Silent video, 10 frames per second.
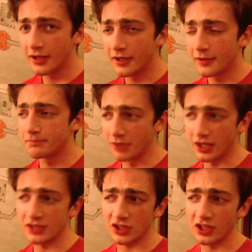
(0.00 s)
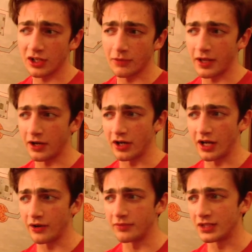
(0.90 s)
but it's a little better now,
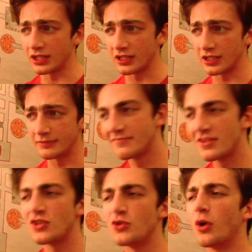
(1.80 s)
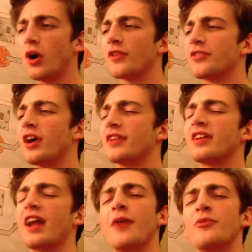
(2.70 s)
admittedly. You all thought that
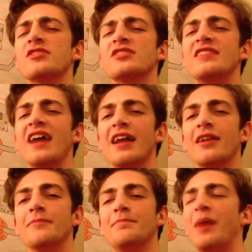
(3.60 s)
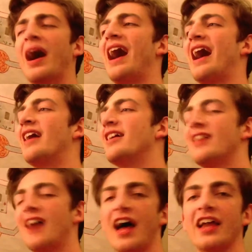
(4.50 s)
I was dead. Pah!
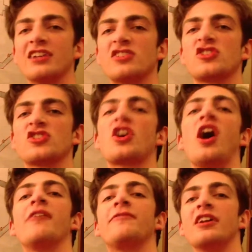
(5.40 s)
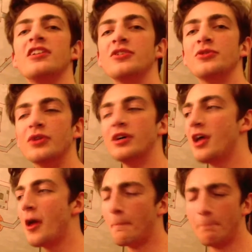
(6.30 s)
I scoff at you.
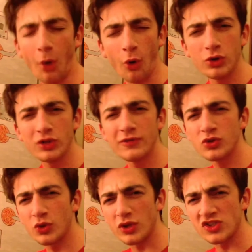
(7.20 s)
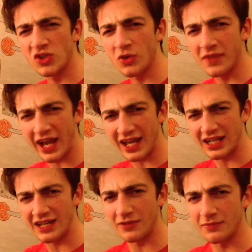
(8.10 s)
Bold of you to assume that I can
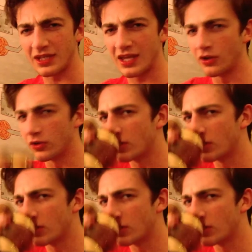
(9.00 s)
even be killed.